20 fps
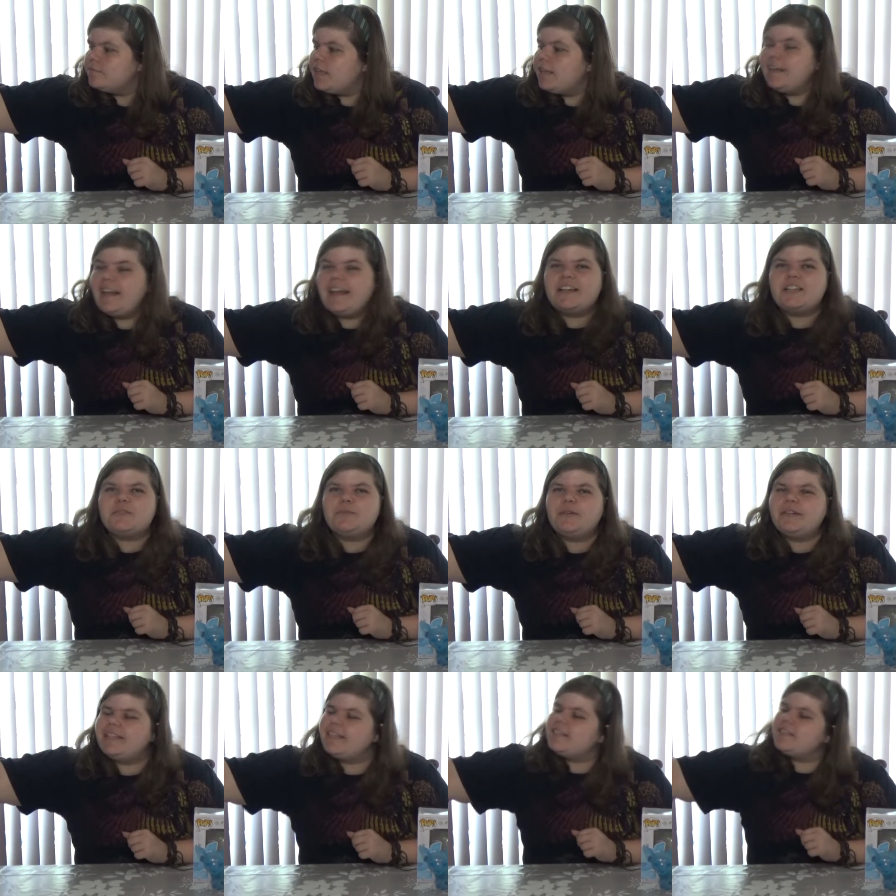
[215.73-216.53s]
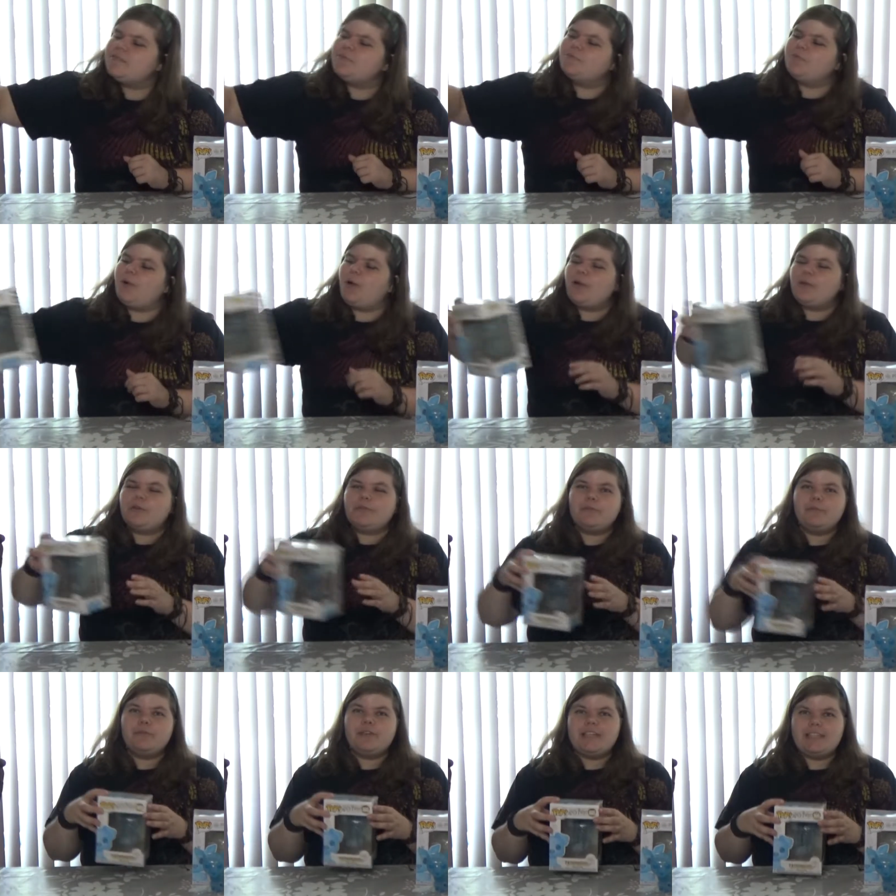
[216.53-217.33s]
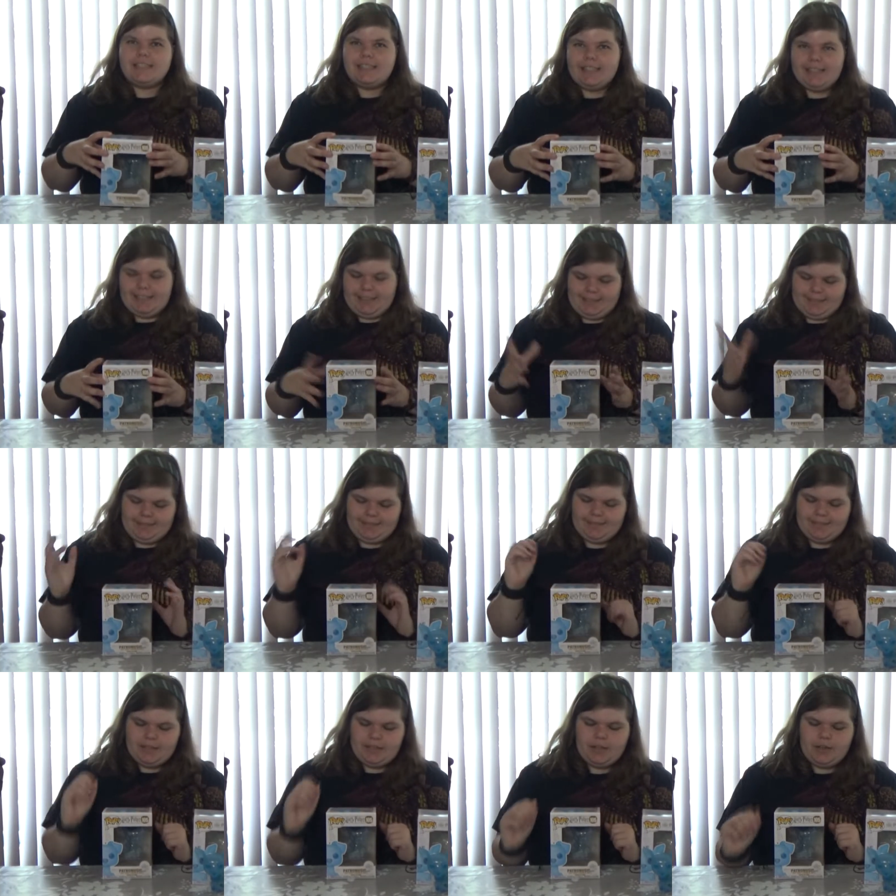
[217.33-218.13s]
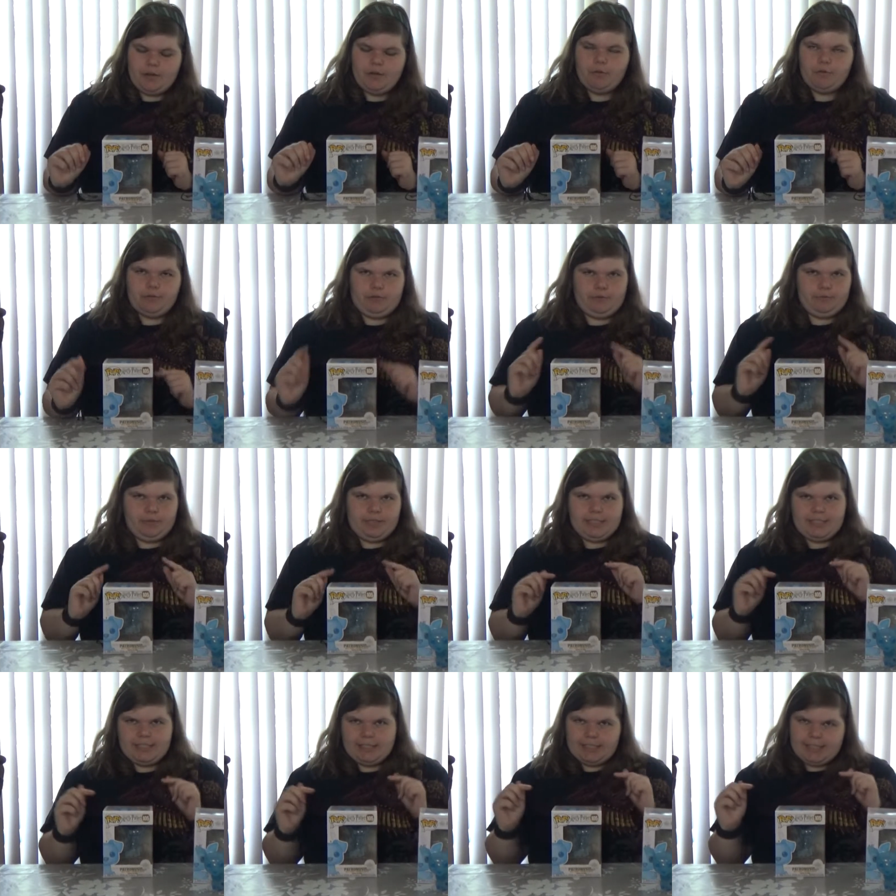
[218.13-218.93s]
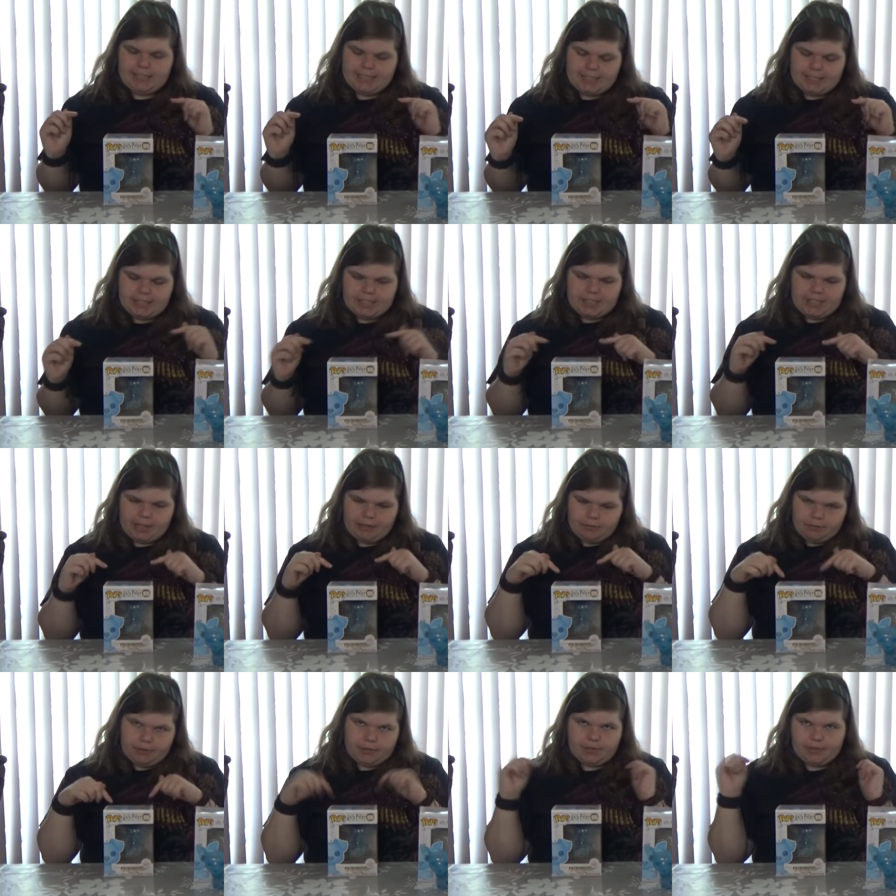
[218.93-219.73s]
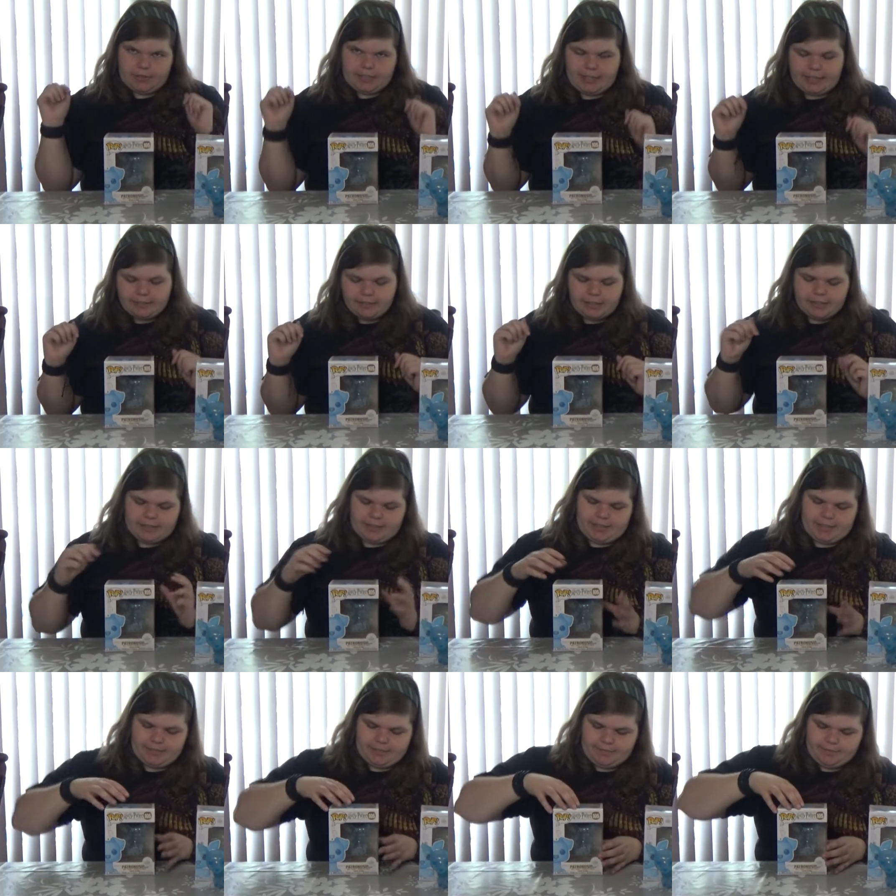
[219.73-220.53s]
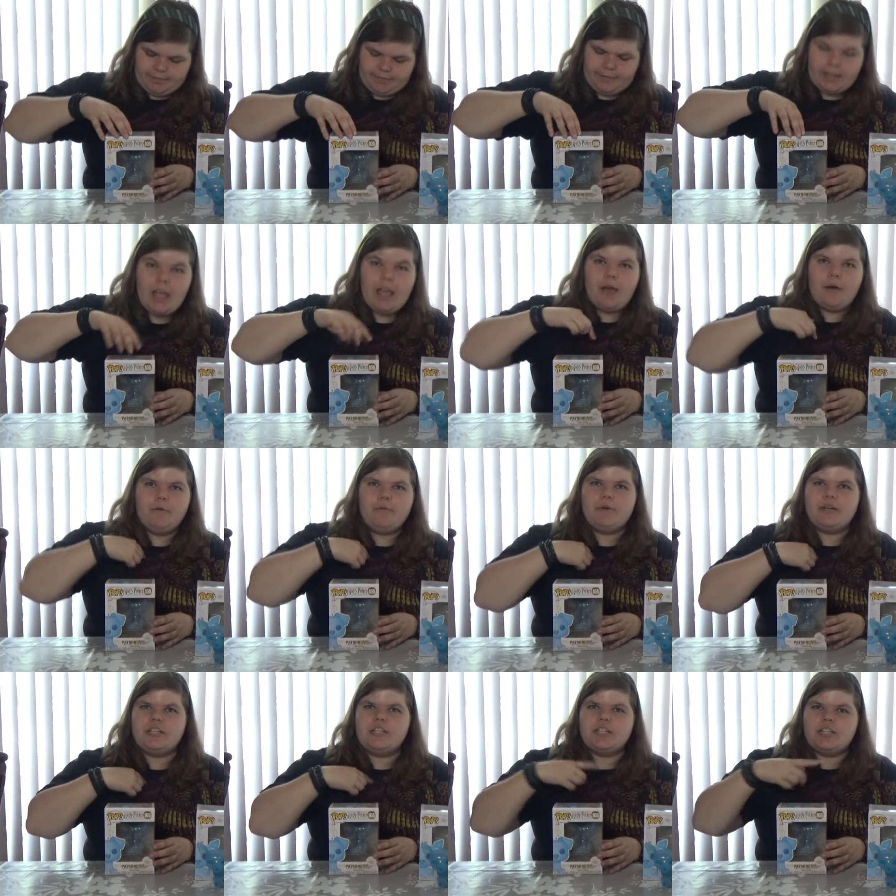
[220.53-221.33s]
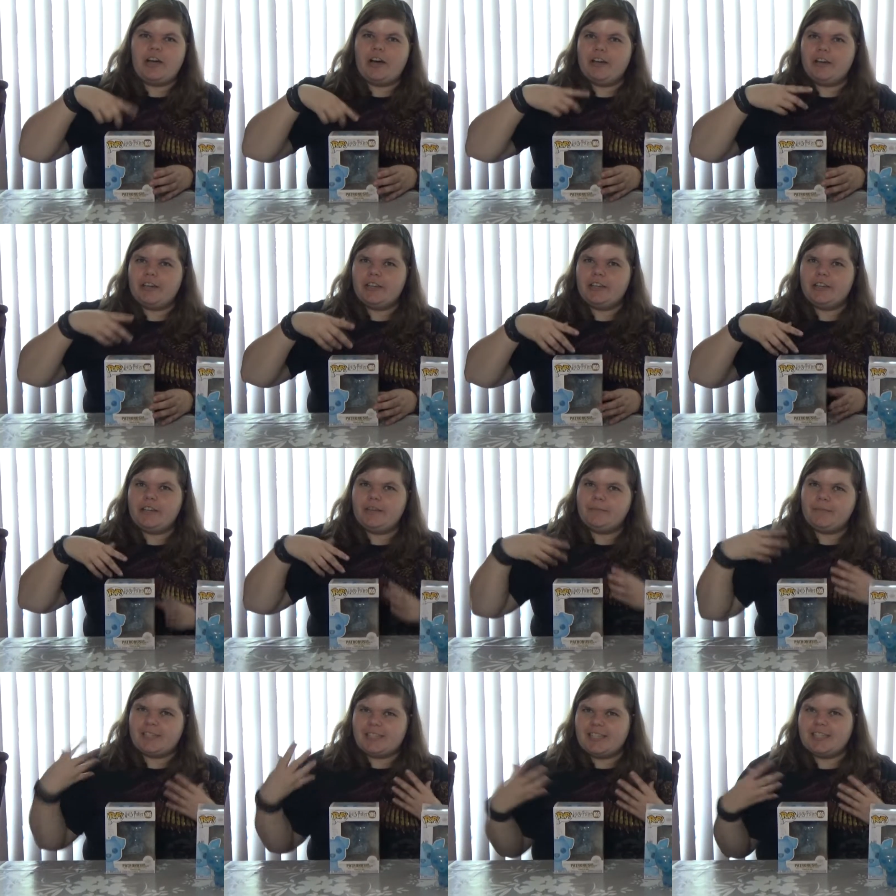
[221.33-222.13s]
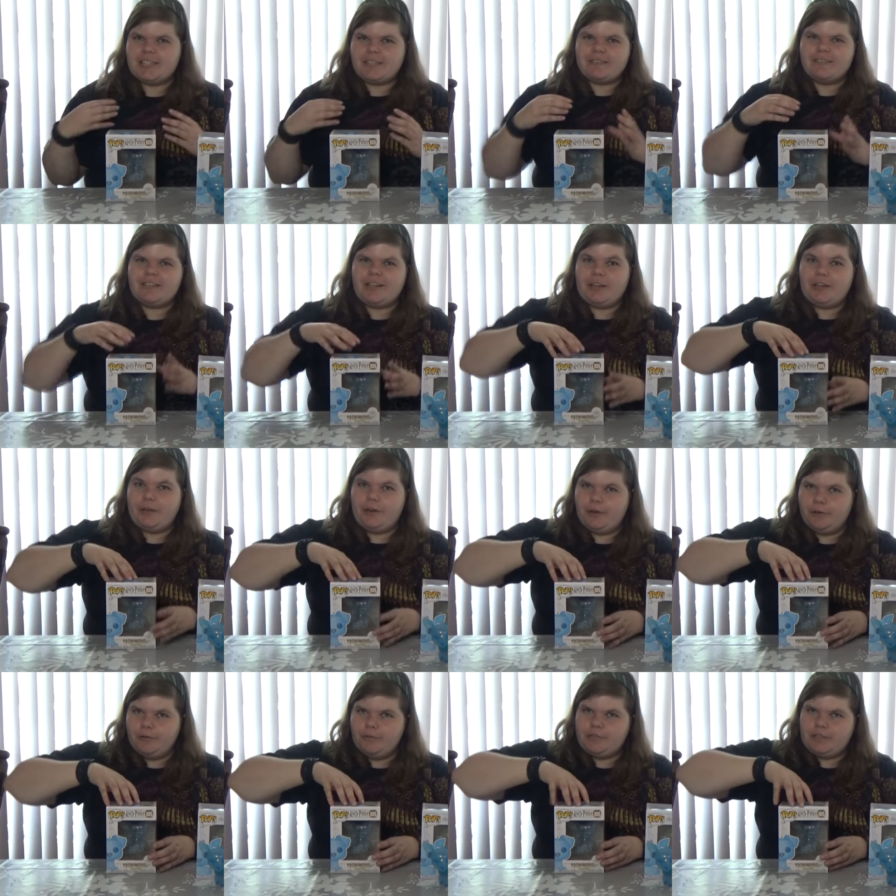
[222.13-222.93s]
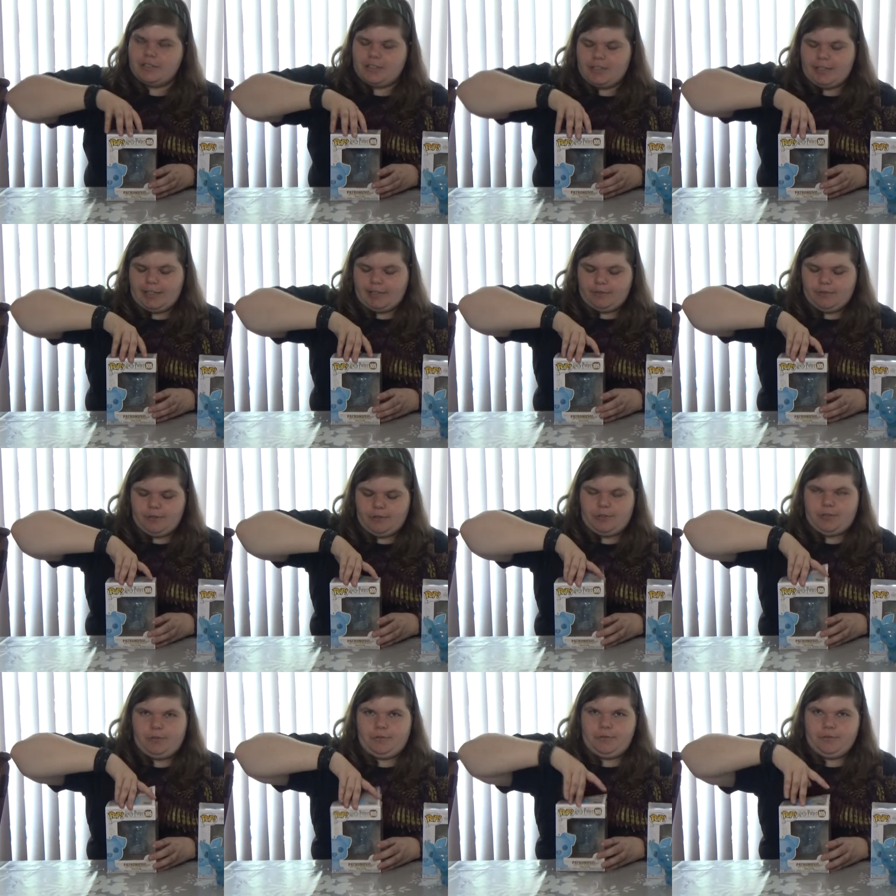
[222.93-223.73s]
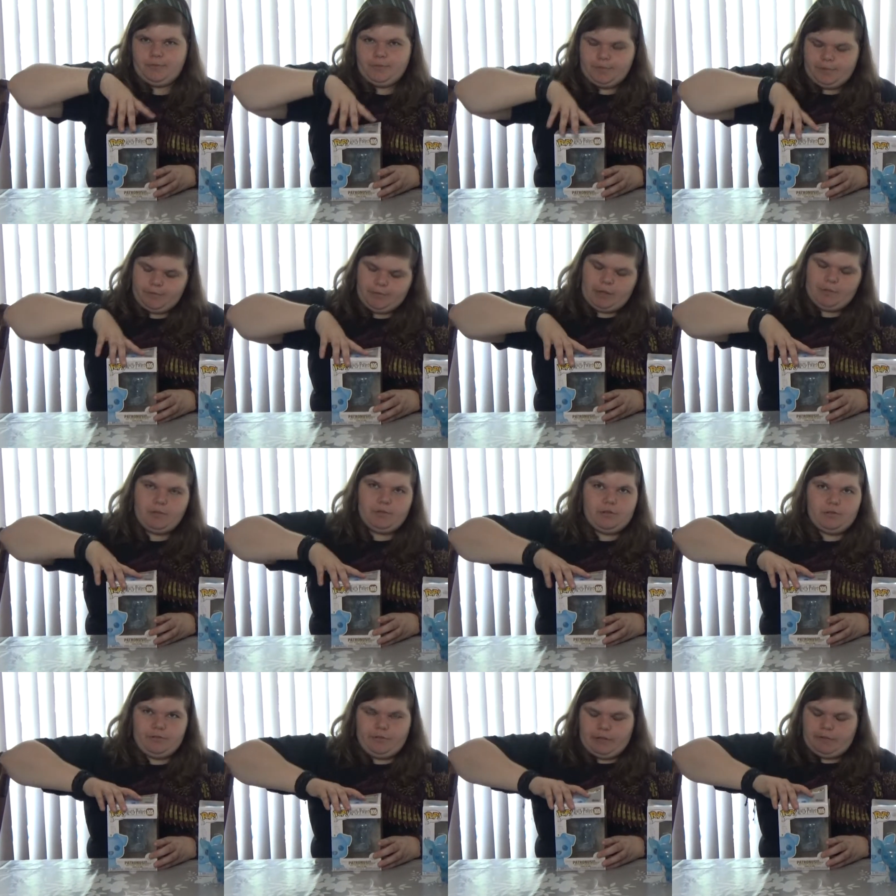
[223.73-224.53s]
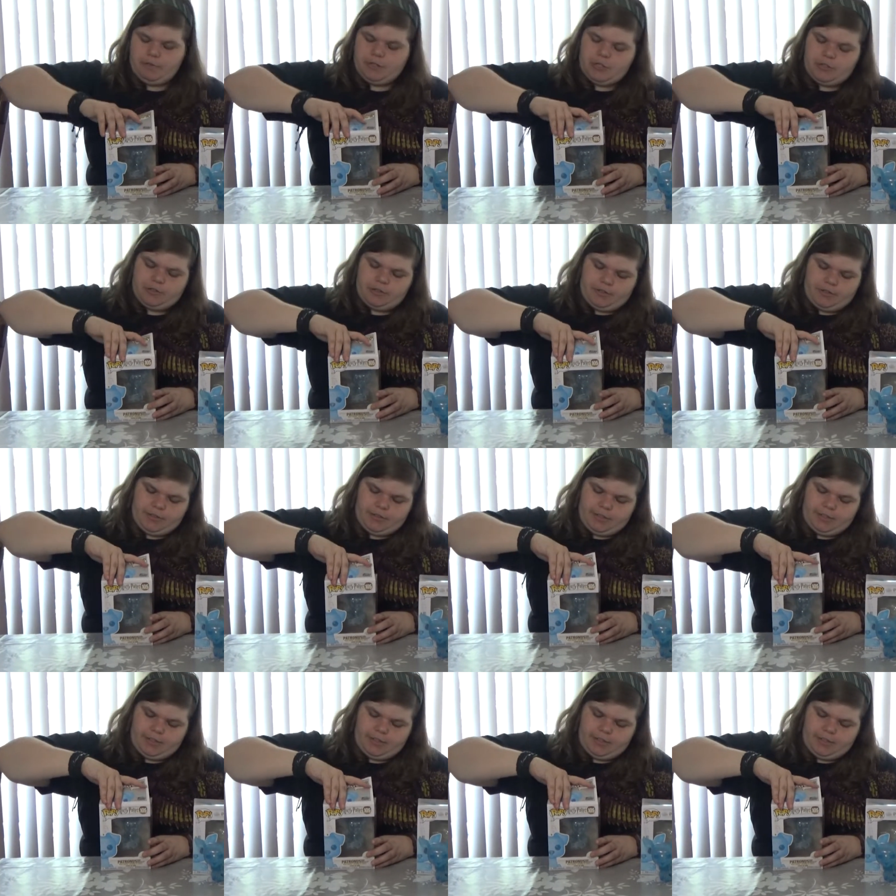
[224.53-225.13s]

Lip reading: Next one is Ron Weasley. Ron Weasley is a Jack Russell Terrier, which my sister and I owned a Jack Russell when we were very young.